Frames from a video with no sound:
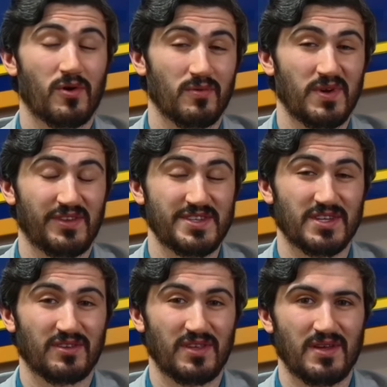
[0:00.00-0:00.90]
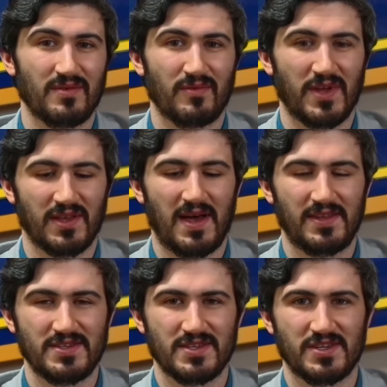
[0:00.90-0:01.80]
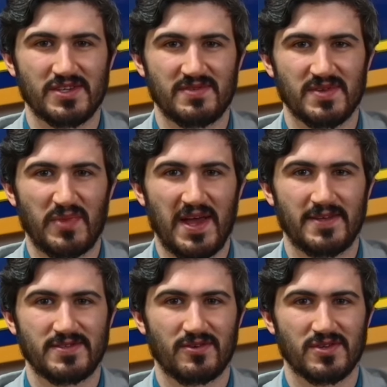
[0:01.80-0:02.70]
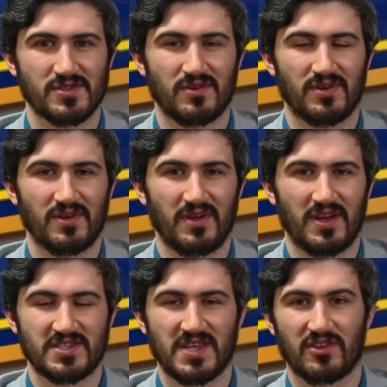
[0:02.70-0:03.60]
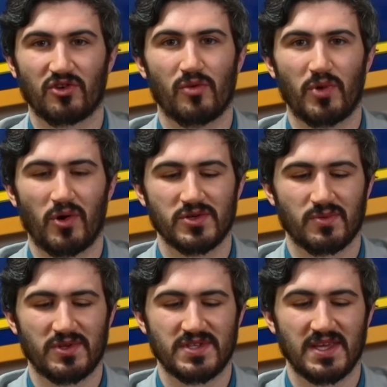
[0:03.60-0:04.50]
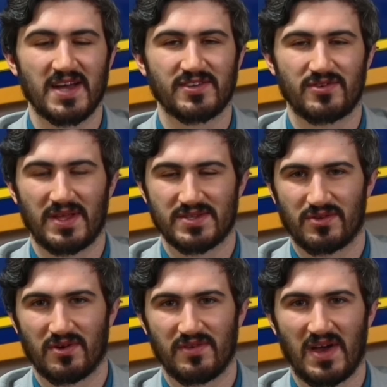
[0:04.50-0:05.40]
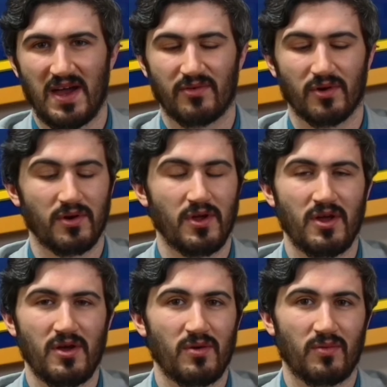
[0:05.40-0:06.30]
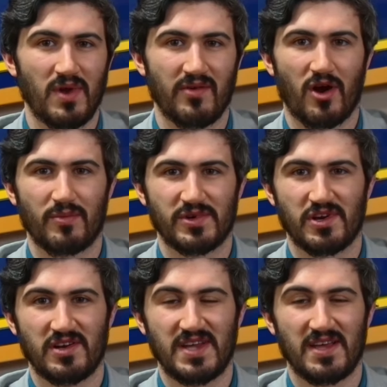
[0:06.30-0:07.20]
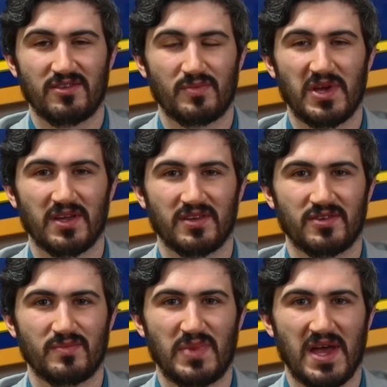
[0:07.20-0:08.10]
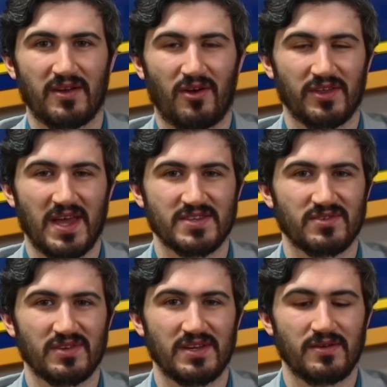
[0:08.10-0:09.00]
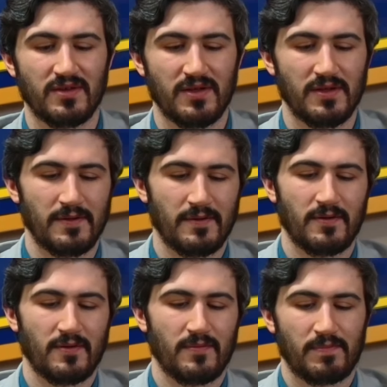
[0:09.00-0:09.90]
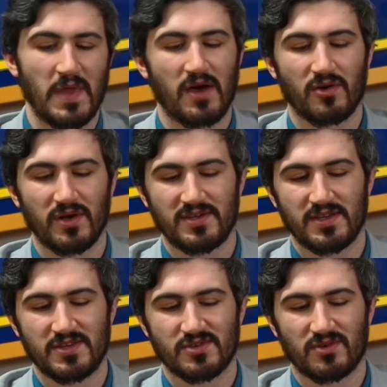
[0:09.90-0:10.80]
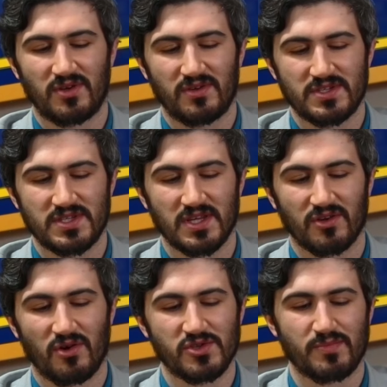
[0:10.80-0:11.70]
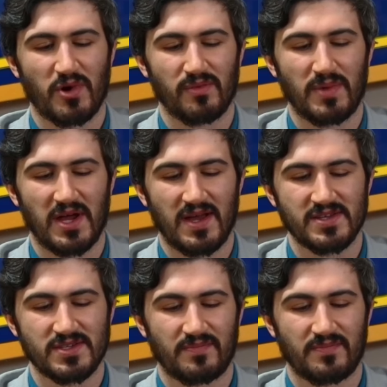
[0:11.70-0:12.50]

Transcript: realistically, like a lot of these initiatives and bans, they're just going to extend the goalpost once they get to 2035 or whatever arbitrary date they're picking to ban all the gasoline. Now, going into the interesting culture part of the podcast,